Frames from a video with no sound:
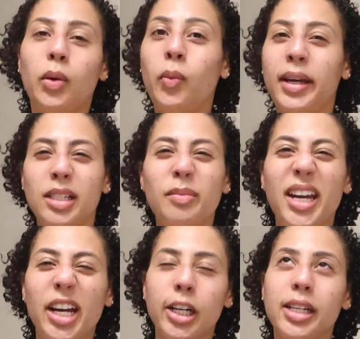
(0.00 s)
weighs my
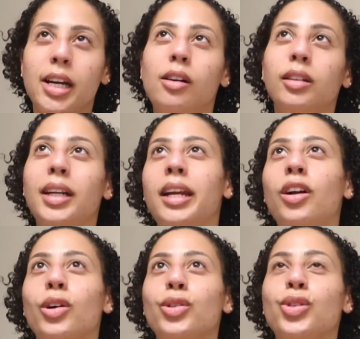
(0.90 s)
hair down, and
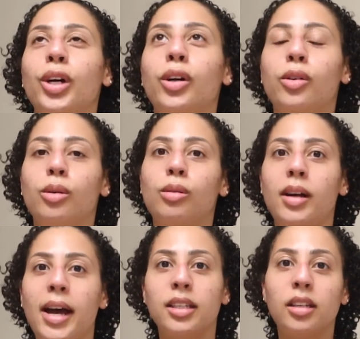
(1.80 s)
it also
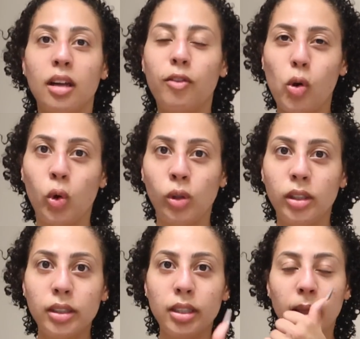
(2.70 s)
has enough
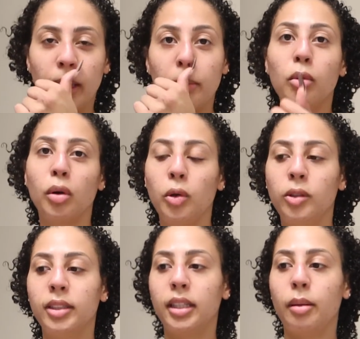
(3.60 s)
hold, like more
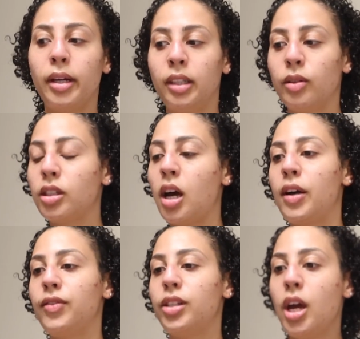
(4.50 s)
hold than the Pillow
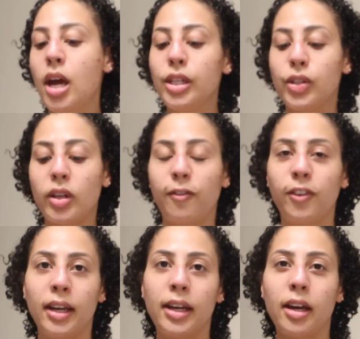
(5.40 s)
Soft, so I
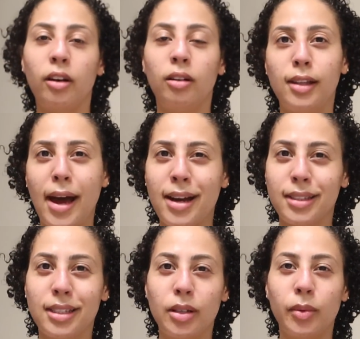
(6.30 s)
feel like it'll
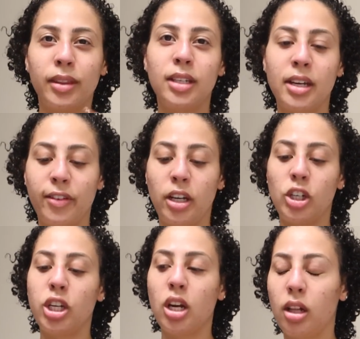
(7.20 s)
last with the
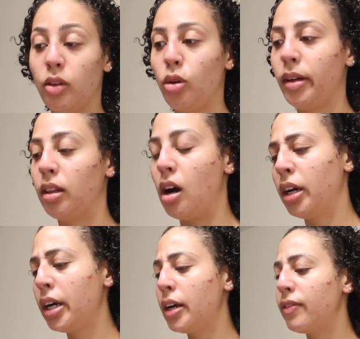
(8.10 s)
definition a little bit
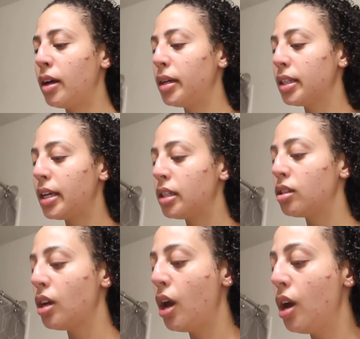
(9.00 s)
longer, if that makes
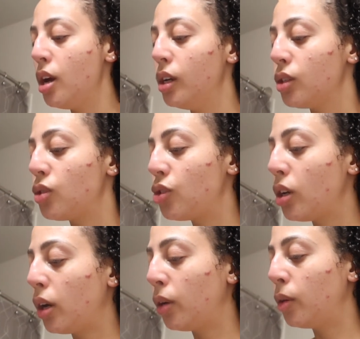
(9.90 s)
sense.
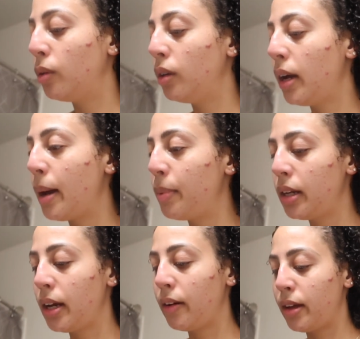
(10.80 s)
So happy
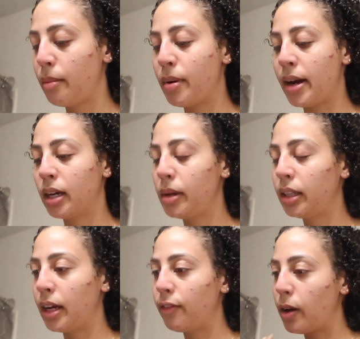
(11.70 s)
to have that back in my
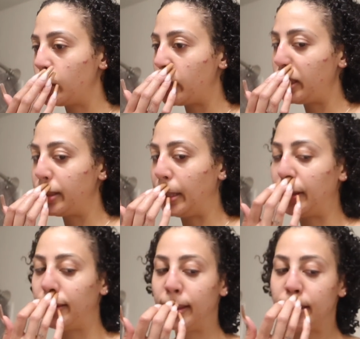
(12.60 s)
life. I'll try to
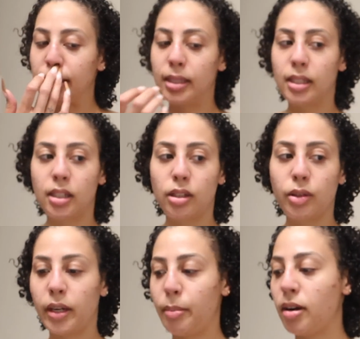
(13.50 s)
link these
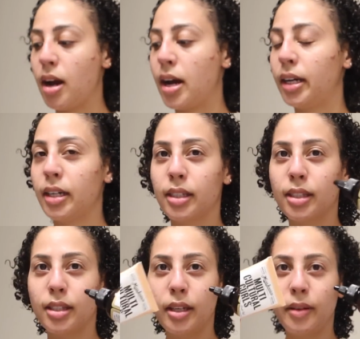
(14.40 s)
three
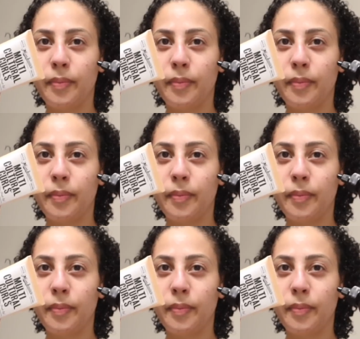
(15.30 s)
products